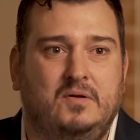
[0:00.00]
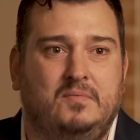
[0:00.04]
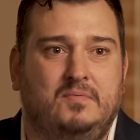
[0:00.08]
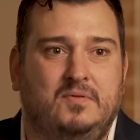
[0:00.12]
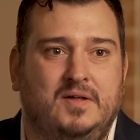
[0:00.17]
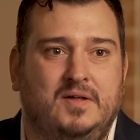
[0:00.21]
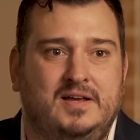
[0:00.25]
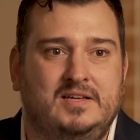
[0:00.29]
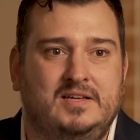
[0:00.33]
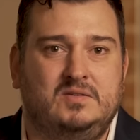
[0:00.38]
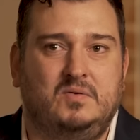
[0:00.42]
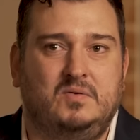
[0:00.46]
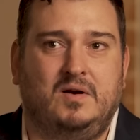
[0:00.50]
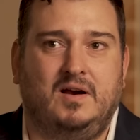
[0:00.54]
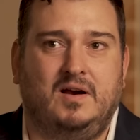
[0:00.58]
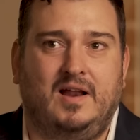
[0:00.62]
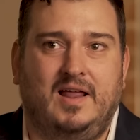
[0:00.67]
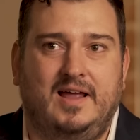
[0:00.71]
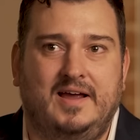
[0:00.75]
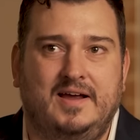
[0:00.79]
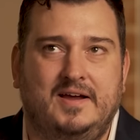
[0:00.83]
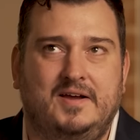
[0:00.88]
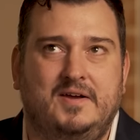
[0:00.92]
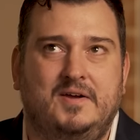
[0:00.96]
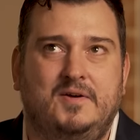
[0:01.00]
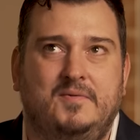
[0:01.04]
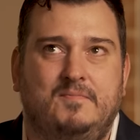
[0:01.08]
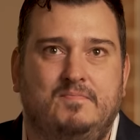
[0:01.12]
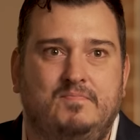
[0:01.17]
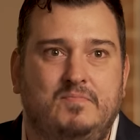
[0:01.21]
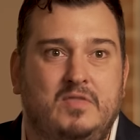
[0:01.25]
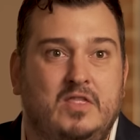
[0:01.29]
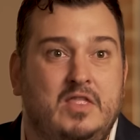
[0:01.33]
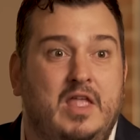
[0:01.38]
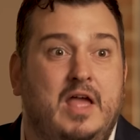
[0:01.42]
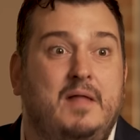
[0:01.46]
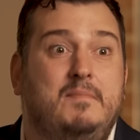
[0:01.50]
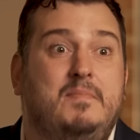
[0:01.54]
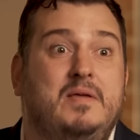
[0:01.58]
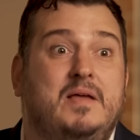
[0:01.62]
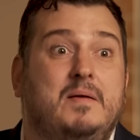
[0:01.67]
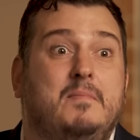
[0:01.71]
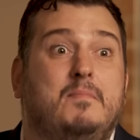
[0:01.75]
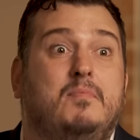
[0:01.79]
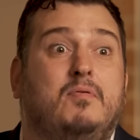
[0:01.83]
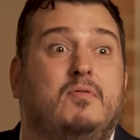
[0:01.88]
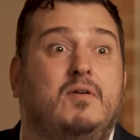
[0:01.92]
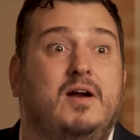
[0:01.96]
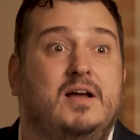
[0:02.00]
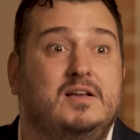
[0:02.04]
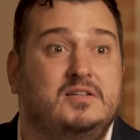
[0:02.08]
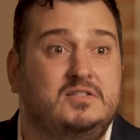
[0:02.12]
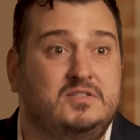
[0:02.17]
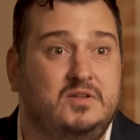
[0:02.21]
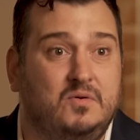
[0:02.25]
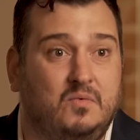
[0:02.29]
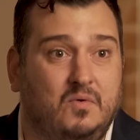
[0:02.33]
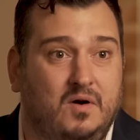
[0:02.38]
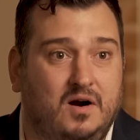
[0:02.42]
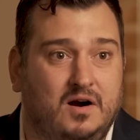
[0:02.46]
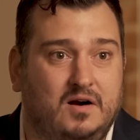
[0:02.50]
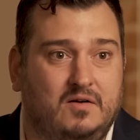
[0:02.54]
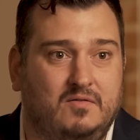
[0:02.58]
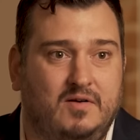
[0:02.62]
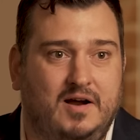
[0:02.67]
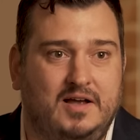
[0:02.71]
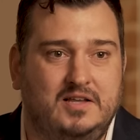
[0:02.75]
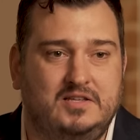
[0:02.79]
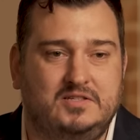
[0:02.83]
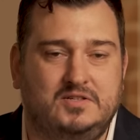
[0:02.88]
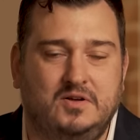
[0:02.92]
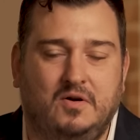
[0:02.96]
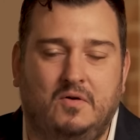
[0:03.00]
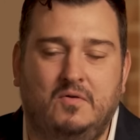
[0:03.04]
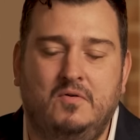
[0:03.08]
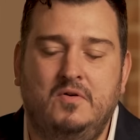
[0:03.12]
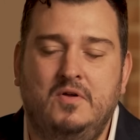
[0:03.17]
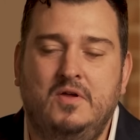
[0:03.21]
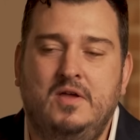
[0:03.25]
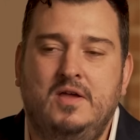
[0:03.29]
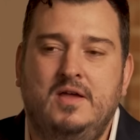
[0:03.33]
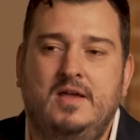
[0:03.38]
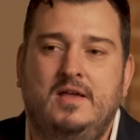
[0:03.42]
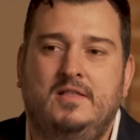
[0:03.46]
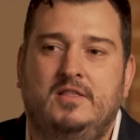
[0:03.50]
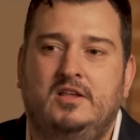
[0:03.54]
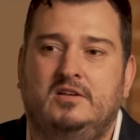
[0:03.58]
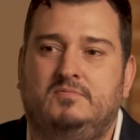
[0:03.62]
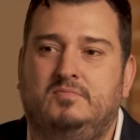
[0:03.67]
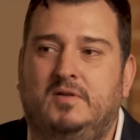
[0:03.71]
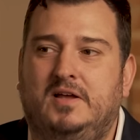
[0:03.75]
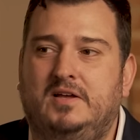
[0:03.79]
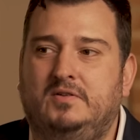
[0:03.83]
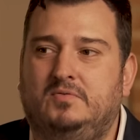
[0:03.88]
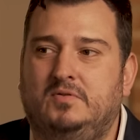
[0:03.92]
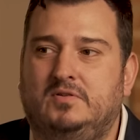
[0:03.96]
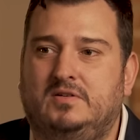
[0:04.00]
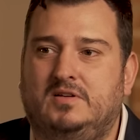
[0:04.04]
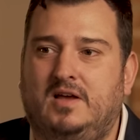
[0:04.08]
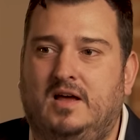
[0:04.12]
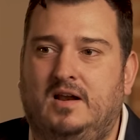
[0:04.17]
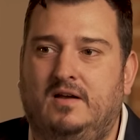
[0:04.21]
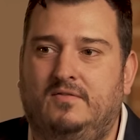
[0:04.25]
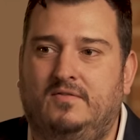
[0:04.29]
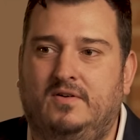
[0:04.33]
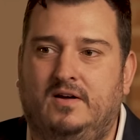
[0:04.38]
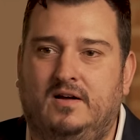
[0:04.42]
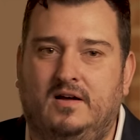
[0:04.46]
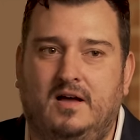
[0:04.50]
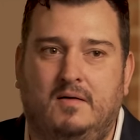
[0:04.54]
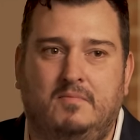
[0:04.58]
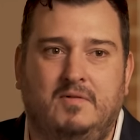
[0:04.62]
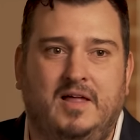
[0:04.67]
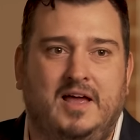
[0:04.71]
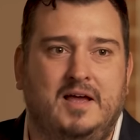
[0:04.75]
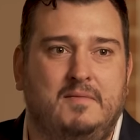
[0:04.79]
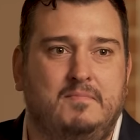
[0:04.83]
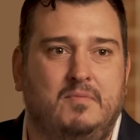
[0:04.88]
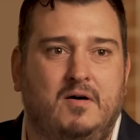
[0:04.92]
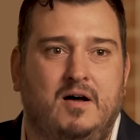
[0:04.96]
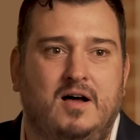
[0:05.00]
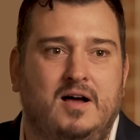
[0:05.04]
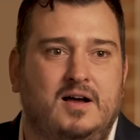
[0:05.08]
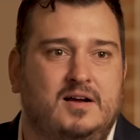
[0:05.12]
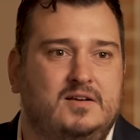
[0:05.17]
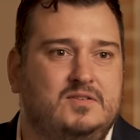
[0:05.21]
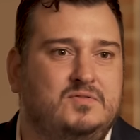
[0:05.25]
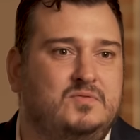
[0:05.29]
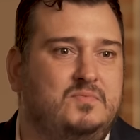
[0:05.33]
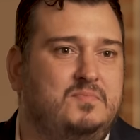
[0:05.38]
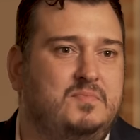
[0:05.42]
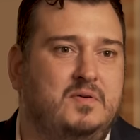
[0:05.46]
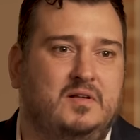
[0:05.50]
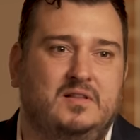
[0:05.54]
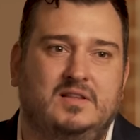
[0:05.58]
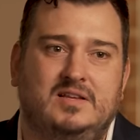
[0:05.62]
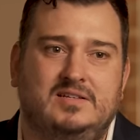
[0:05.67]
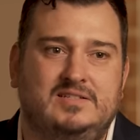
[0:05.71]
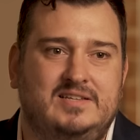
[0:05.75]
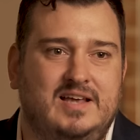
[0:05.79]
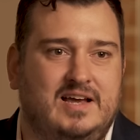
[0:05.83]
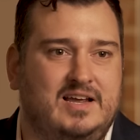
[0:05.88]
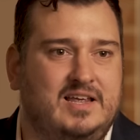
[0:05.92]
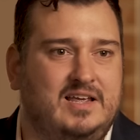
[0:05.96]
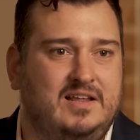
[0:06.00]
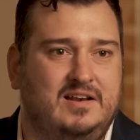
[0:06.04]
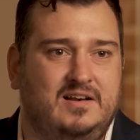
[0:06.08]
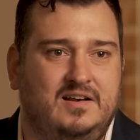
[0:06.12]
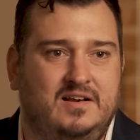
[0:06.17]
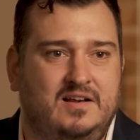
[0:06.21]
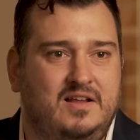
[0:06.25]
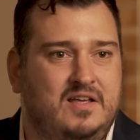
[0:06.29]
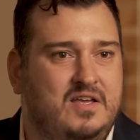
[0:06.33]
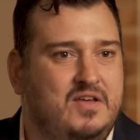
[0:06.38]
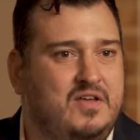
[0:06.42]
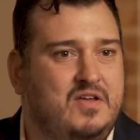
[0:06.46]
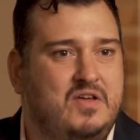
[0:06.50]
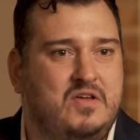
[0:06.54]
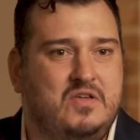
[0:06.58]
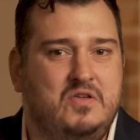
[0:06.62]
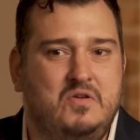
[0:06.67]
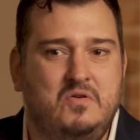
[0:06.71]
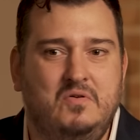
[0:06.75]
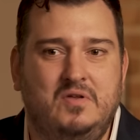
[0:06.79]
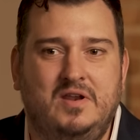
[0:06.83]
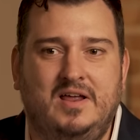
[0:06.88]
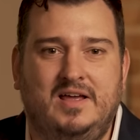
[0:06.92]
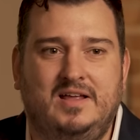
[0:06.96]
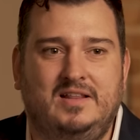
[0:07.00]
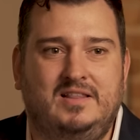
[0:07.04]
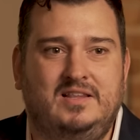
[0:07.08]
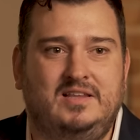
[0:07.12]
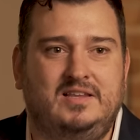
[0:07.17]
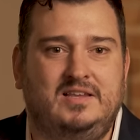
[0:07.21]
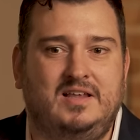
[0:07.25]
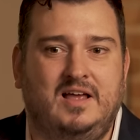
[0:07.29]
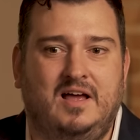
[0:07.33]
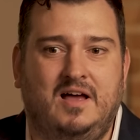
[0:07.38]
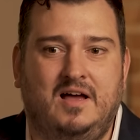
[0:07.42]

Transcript: to a place where like they'd be impressed to work, right? So this place was kind of a blank box, built a second unit,